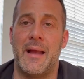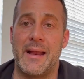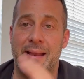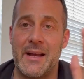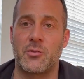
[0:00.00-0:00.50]

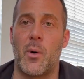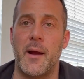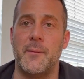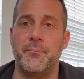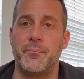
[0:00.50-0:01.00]
And guess
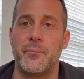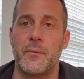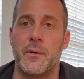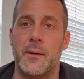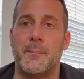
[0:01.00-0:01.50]
what?
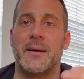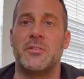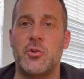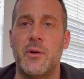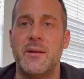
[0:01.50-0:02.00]
My
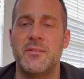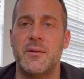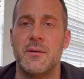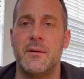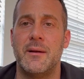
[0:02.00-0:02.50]
students
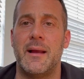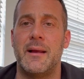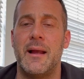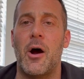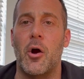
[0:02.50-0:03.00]

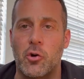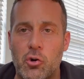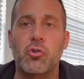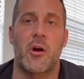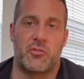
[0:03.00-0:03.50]
are
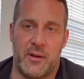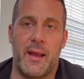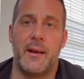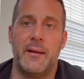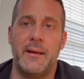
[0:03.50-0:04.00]
crushing
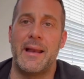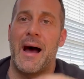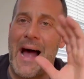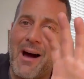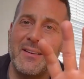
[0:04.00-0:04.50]
it. Now,
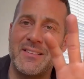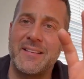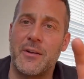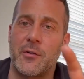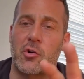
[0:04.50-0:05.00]
how is
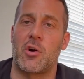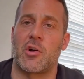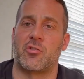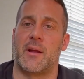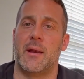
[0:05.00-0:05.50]
it that they're
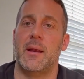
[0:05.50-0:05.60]
crushing it?